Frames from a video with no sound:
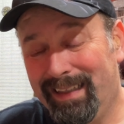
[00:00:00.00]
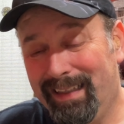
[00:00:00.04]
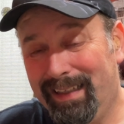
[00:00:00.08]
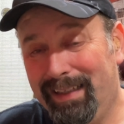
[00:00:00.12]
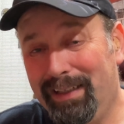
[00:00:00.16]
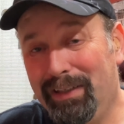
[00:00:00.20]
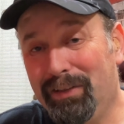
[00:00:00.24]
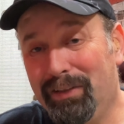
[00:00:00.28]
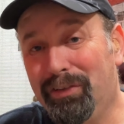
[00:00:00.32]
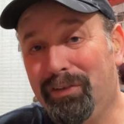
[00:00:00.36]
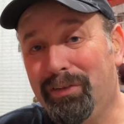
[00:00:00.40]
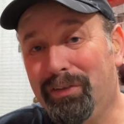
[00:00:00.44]

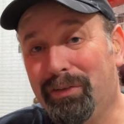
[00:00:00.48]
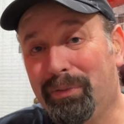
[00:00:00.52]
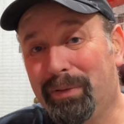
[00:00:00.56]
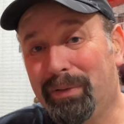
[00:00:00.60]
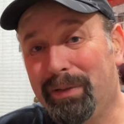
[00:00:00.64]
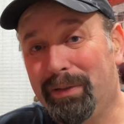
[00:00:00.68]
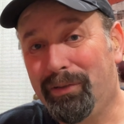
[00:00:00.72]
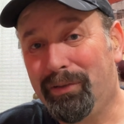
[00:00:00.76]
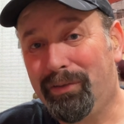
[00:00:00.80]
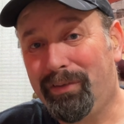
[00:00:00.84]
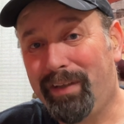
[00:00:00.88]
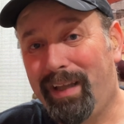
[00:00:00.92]
here's the
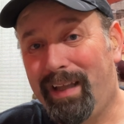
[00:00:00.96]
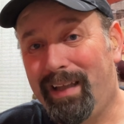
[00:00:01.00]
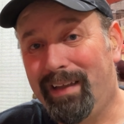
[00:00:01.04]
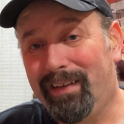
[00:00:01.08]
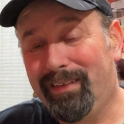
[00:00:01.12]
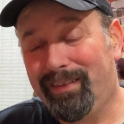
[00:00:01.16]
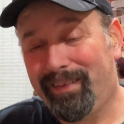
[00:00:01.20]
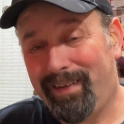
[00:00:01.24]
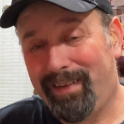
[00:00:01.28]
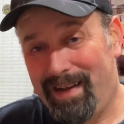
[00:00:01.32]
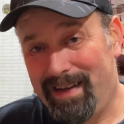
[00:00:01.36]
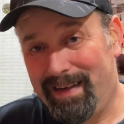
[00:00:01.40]
Critter Shack
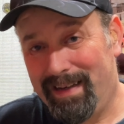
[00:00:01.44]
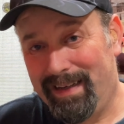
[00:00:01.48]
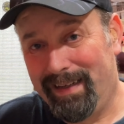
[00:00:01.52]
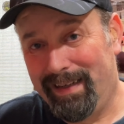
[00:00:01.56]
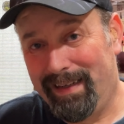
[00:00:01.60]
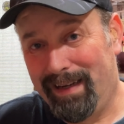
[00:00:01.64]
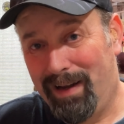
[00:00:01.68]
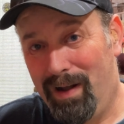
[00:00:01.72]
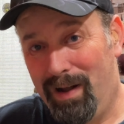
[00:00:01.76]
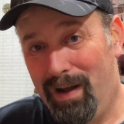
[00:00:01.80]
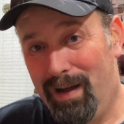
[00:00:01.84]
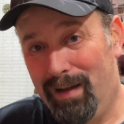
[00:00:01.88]
signing
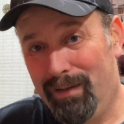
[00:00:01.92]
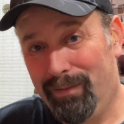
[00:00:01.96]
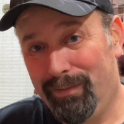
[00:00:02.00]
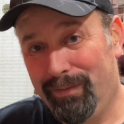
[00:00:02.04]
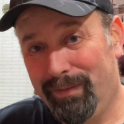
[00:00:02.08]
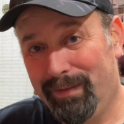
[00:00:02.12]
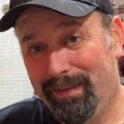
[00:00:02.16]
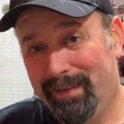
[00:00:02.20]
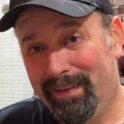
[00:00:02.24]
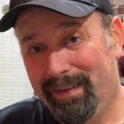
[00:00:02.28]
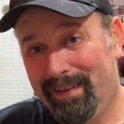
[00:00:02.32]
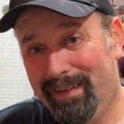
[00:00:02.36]
off.
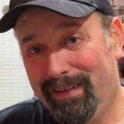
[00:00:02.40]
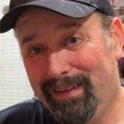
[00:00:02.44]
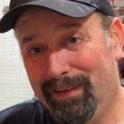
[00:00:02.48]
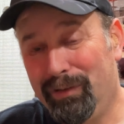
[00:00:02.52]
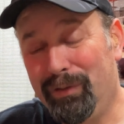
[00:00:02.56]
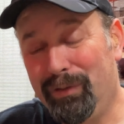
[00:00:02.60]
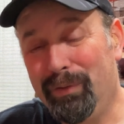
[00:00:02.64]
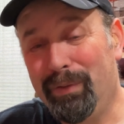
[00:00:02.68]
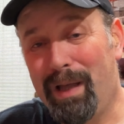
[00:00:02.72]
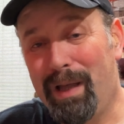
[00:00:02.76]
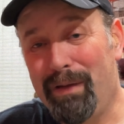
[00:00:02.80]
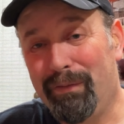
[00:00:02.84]

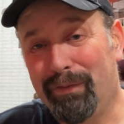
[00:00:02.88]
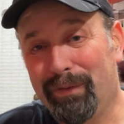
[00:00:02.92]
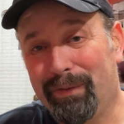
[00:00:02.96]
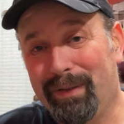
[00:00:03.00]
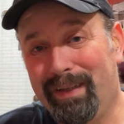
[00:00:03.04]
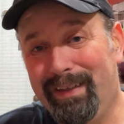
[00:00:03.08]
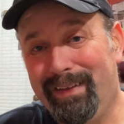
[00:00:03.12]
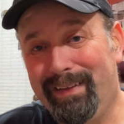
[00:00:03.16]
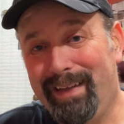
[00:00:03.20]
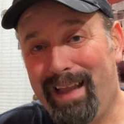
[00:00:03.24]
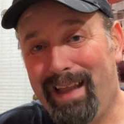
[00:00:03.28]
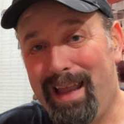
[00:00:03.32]
You have a
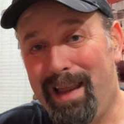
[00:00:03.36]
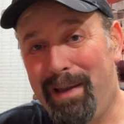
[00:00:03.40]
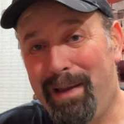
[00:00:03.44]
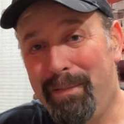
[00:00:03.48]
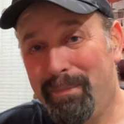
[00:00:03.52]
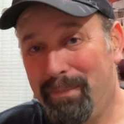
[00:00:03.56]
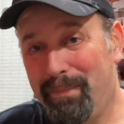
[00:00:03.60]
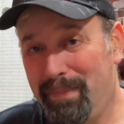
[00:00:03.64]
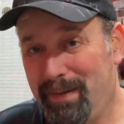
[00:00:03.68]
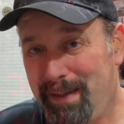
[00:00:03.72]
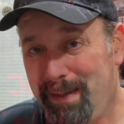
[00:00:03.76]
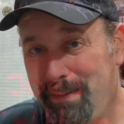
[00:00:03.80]
great day.
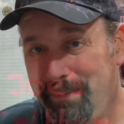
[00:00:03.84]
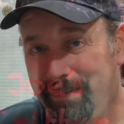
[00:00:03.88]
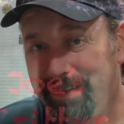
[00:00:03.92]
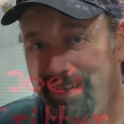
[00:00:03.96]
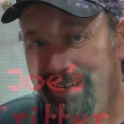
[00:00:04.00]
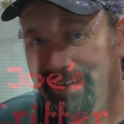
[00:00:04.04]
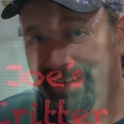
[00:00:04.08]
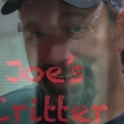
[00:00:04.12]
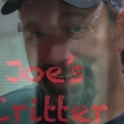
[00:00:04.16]
Bye bye.